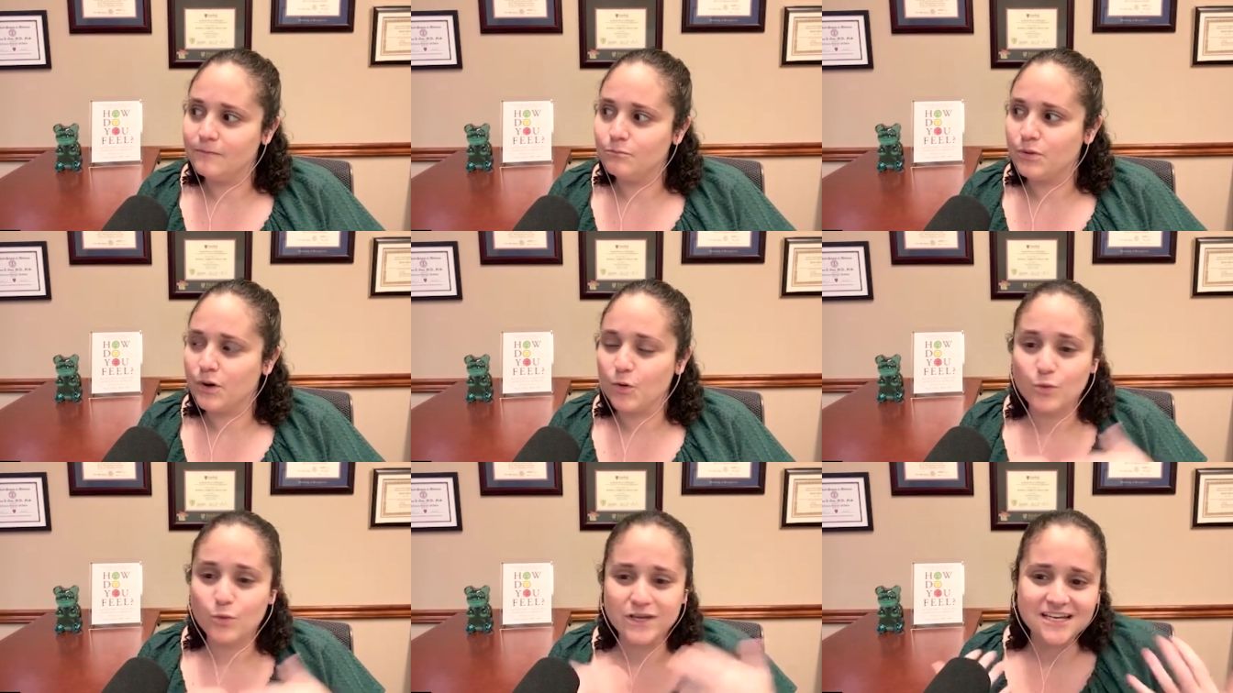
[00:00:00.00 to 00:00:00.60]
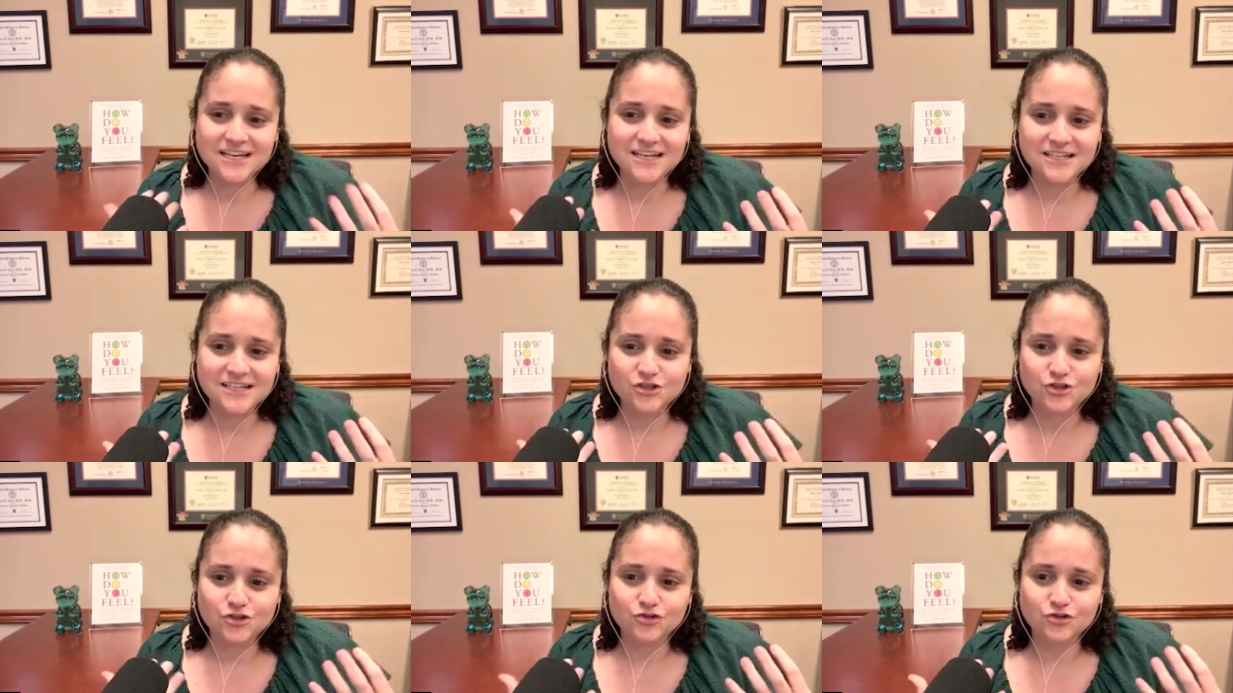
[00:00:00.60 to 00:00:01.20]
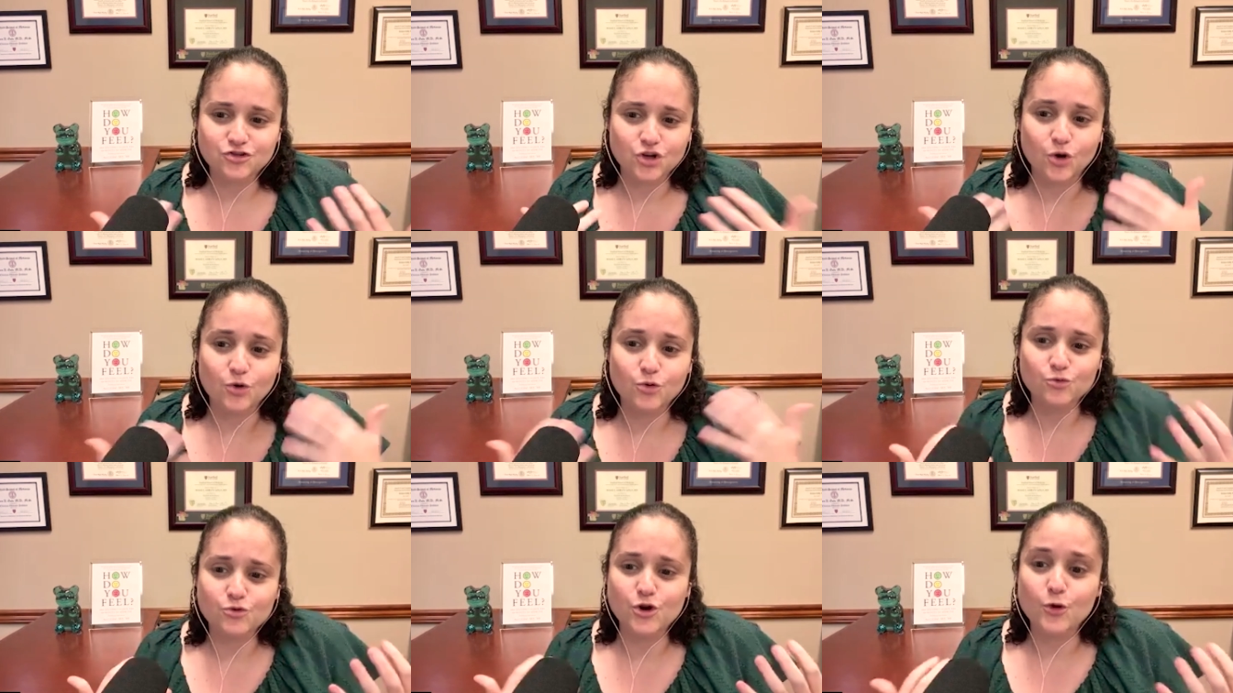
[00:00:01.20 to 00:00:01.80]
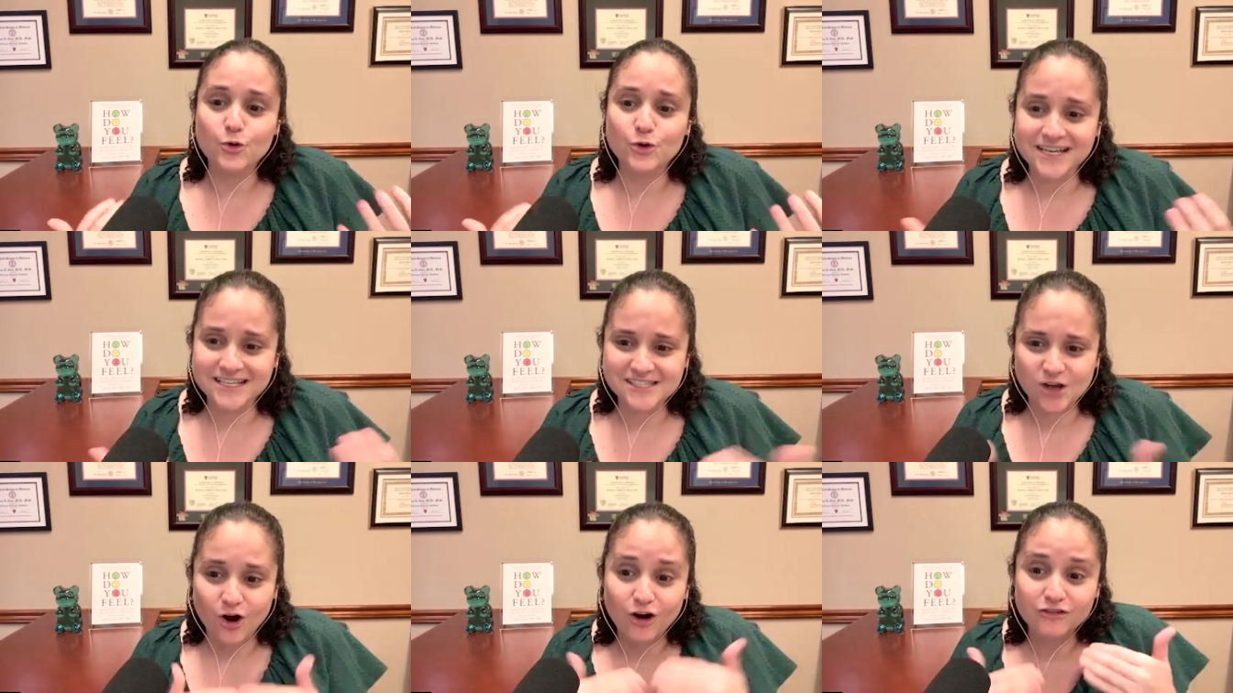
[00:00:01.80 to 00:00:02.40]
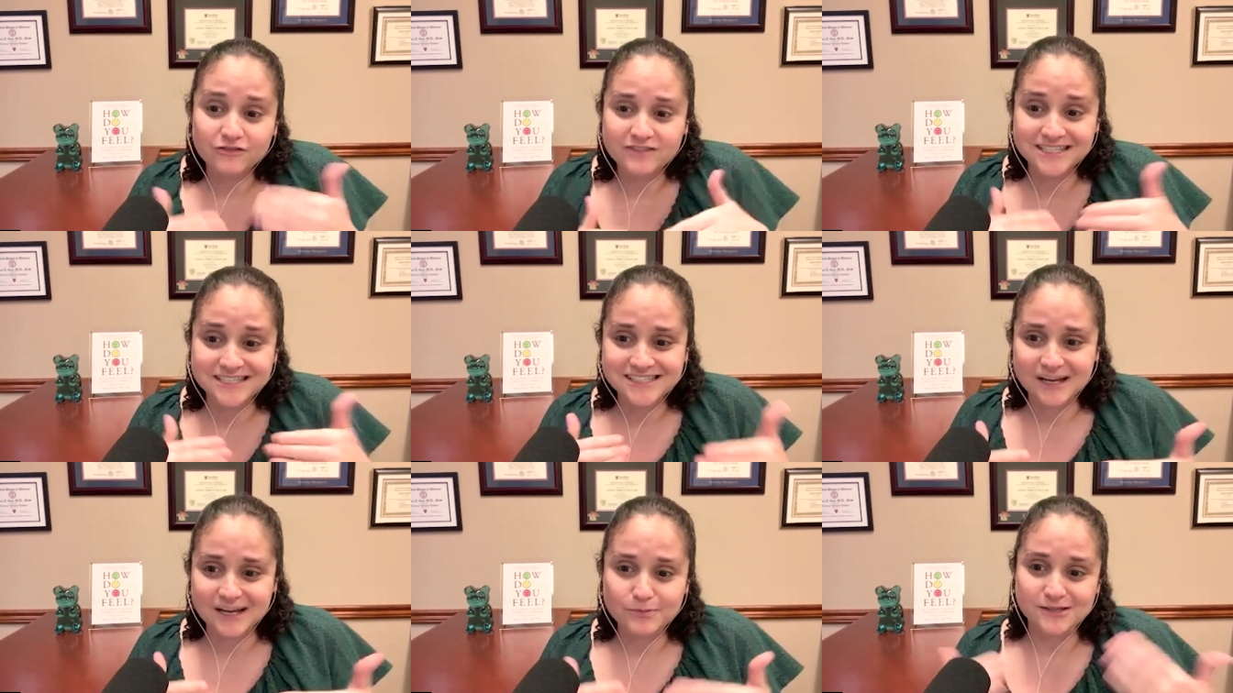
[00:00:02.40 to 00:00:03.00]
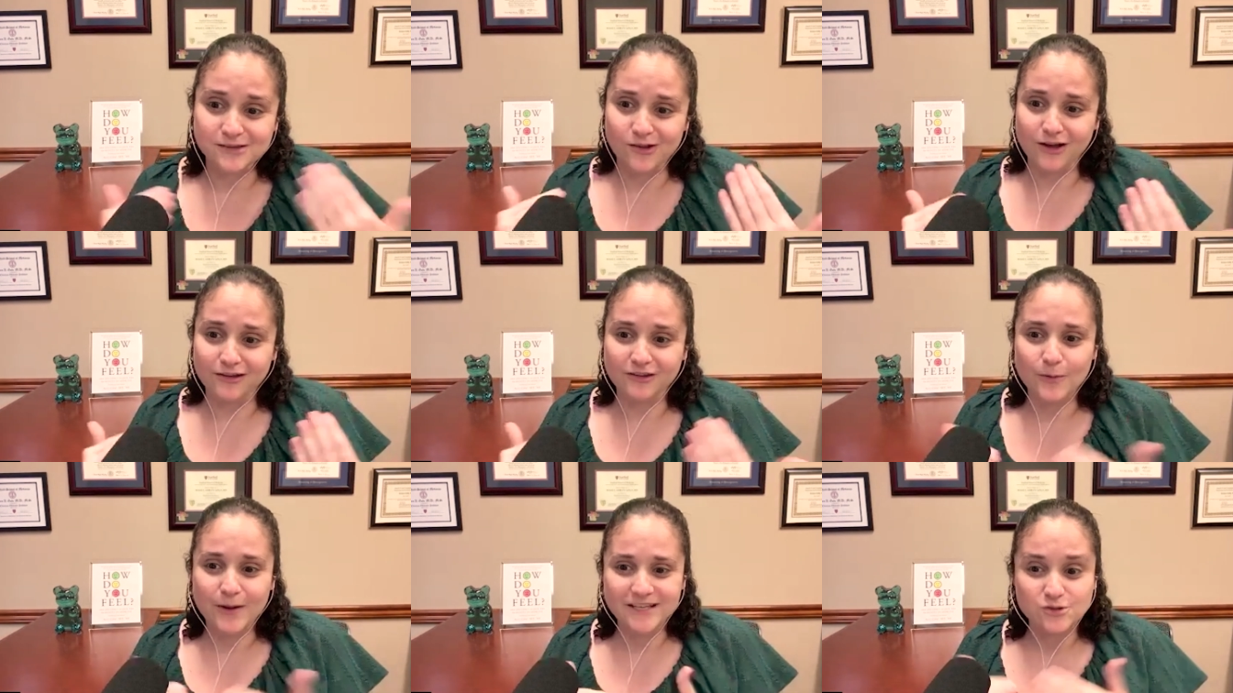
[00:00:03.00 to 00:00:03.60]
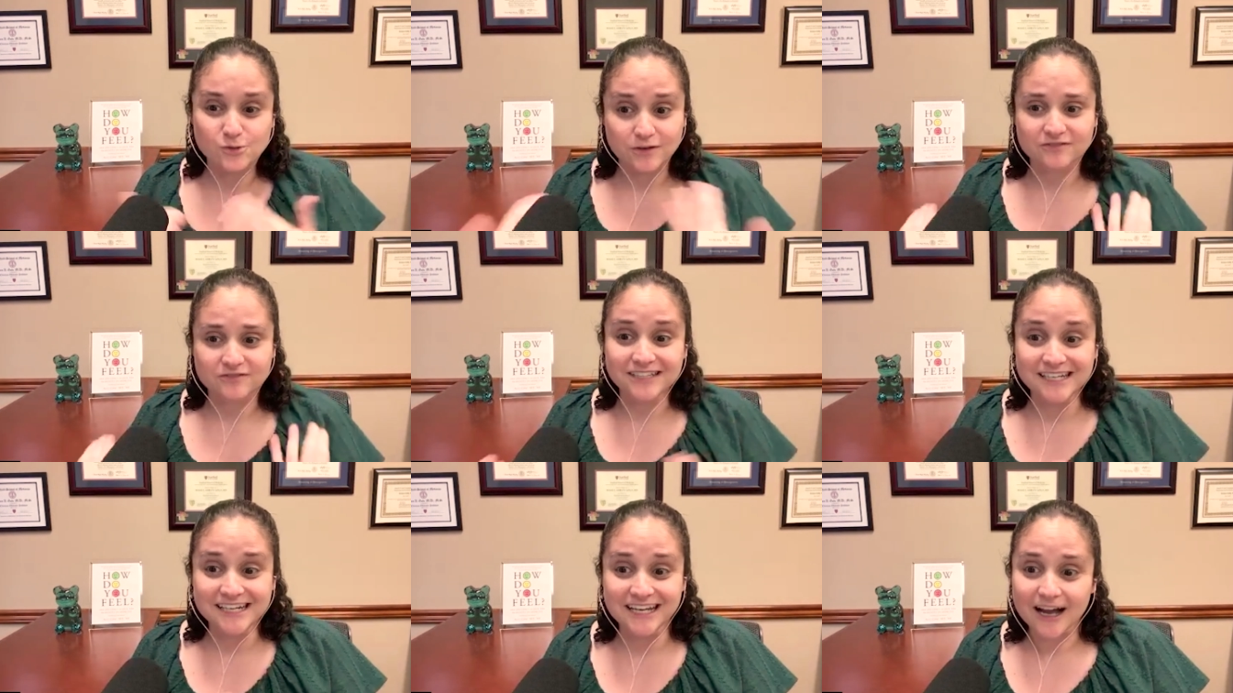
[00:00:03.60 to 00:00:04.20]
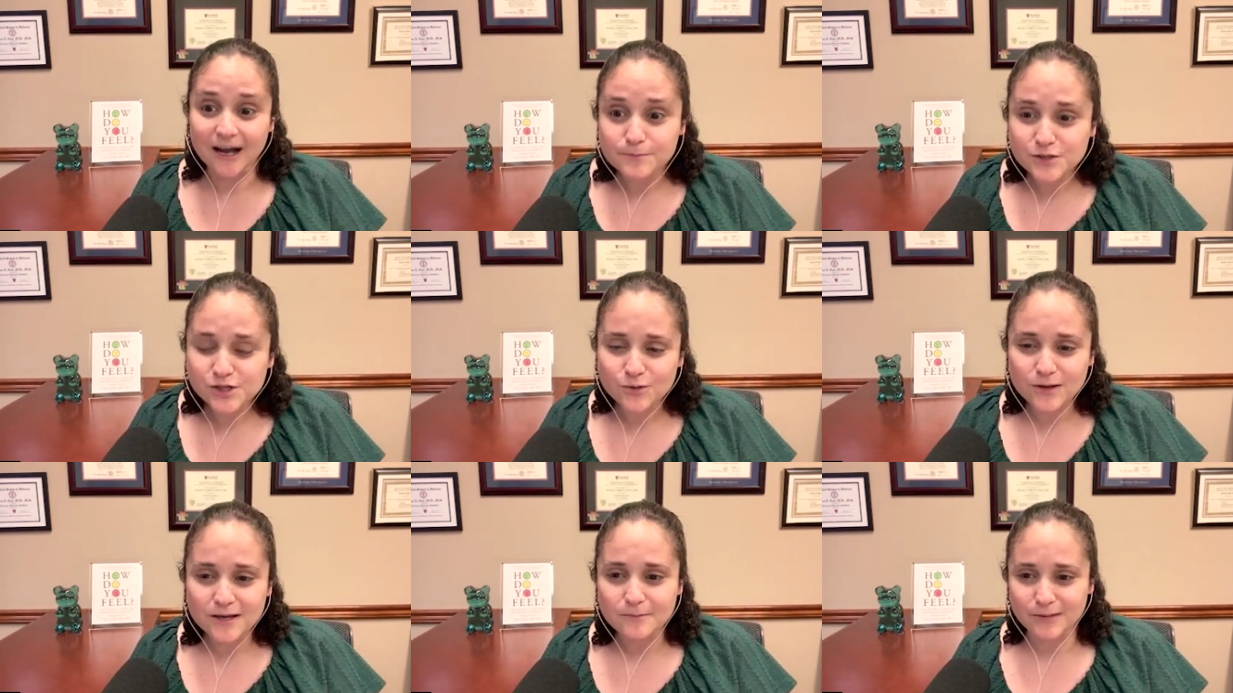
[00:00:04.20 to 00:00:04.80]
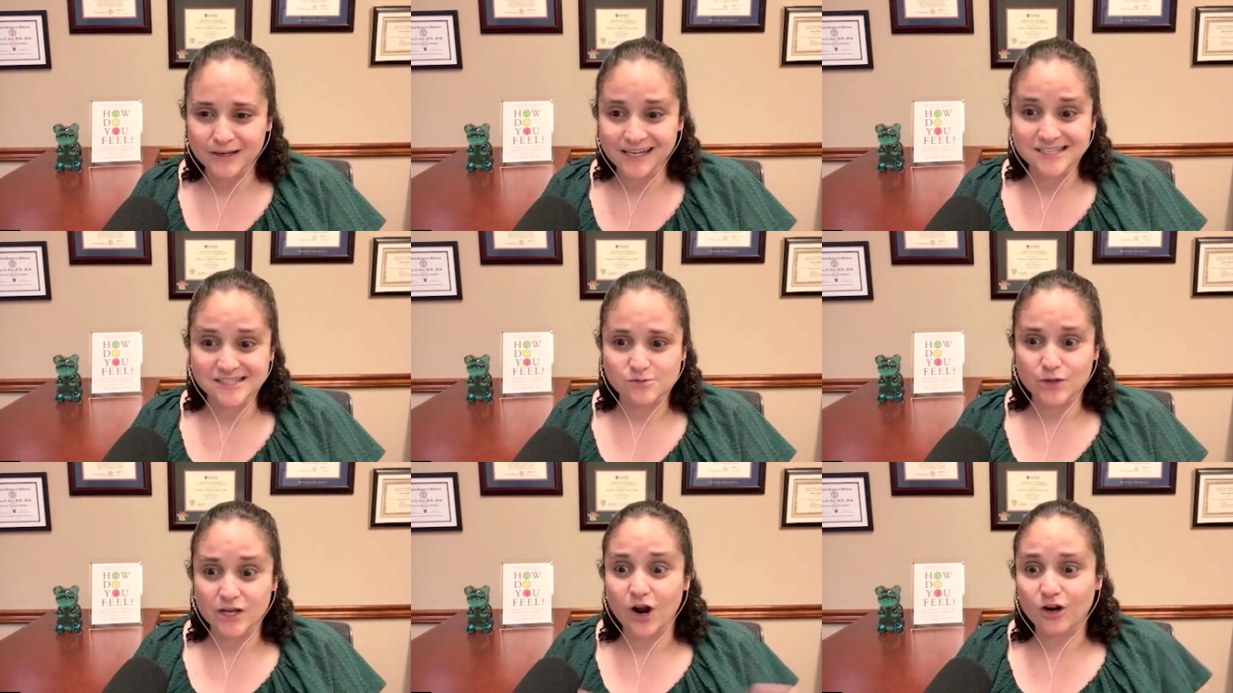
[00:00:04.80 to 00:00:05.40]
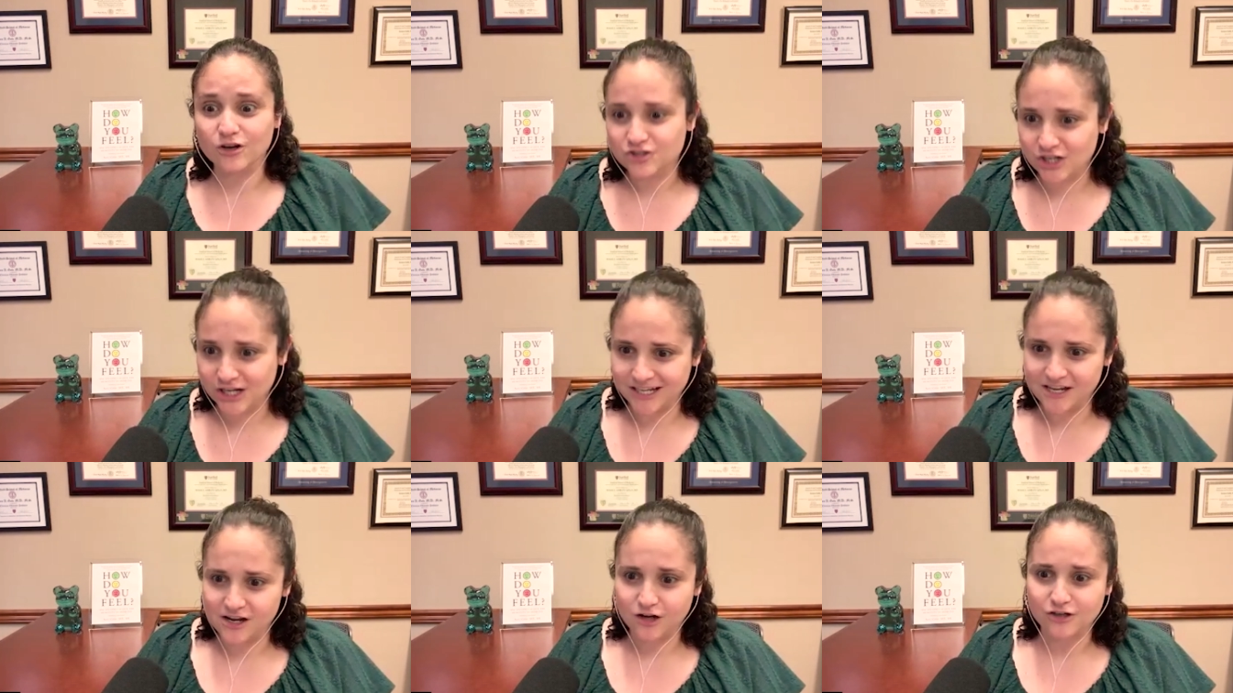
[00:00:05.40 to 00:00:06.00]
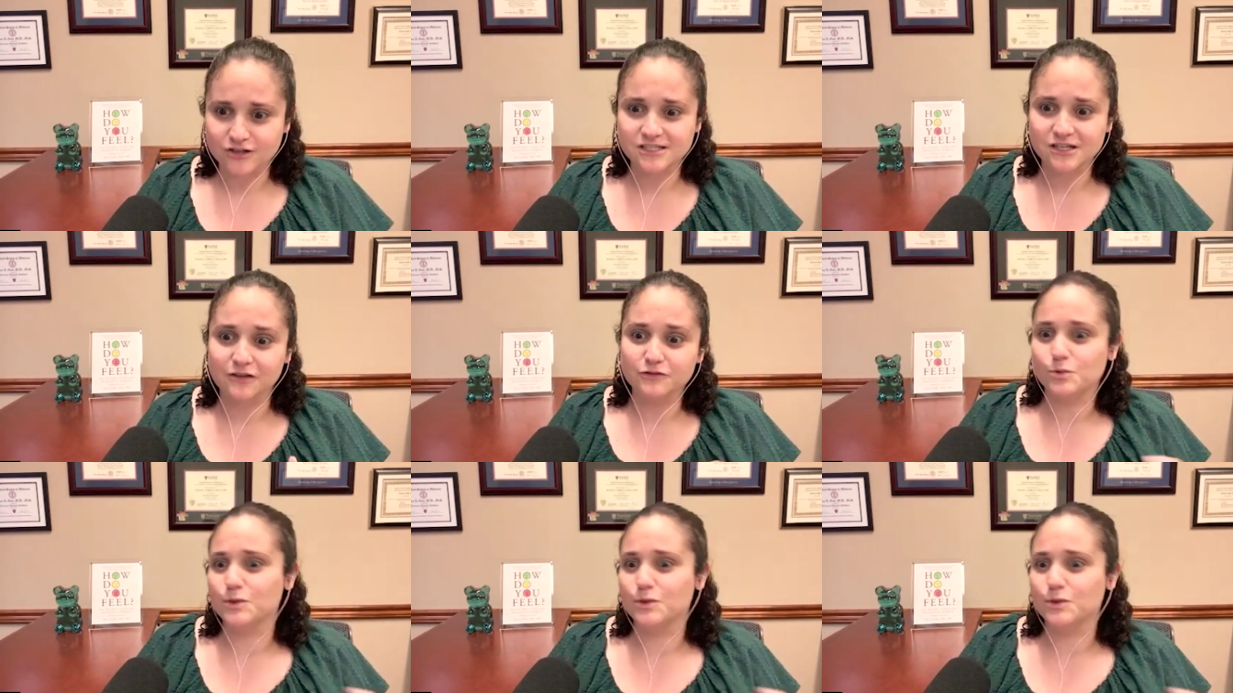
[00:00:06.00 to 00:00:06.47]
But we don't notice all of the steps along the way sort of leading up to it because we aren't checking on ourselves.